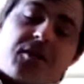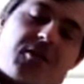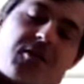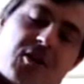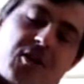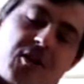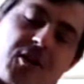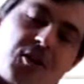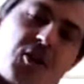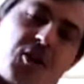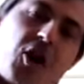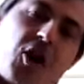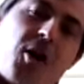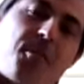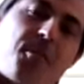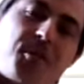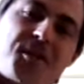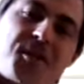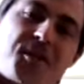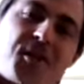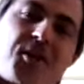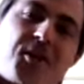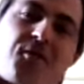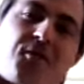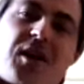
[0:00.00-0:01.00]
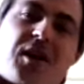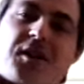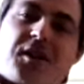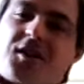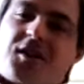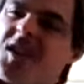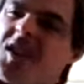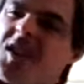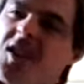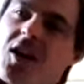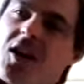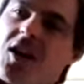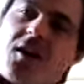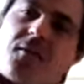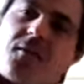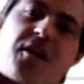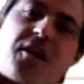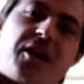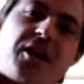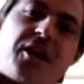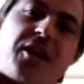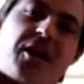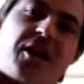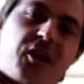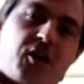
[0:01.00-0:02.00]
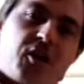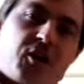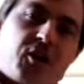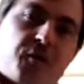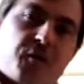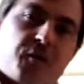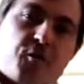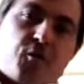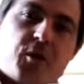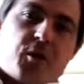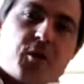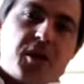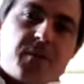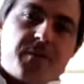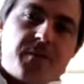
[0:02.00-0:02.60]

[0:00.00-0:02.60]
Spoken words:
on the opposite of us is not a very good foodie,